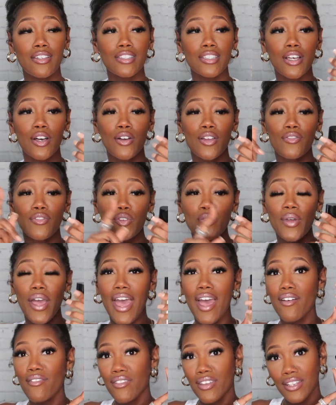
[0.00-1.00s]
So if you
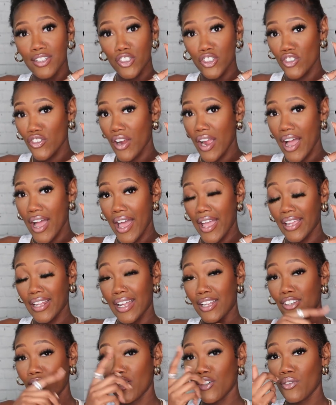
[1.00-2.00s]
haven't tried,
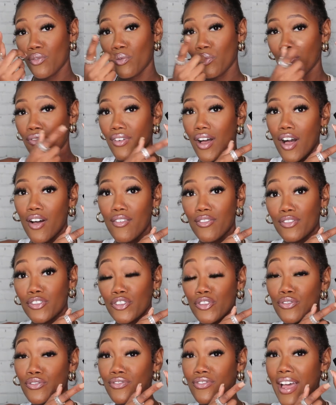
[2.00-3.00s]
I know
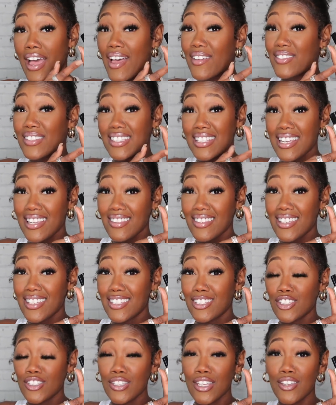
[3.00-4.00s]
you have seen
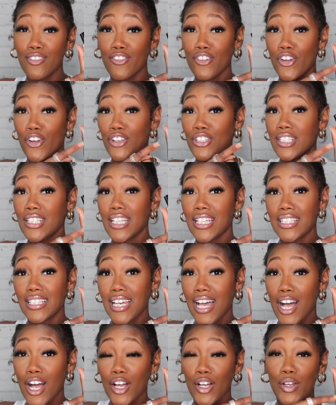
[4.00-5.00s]
this either on
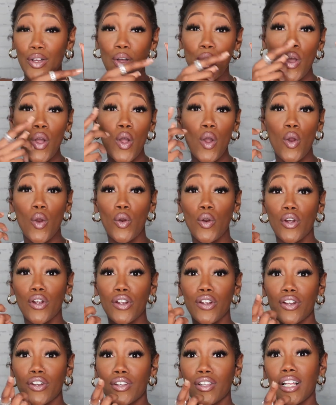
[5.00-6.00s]
TikTok
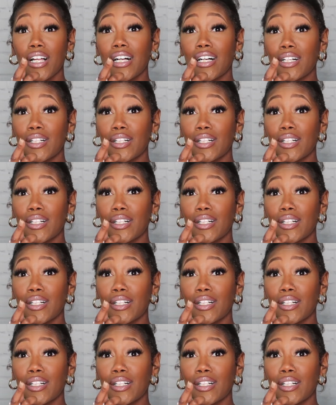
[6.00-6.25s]
or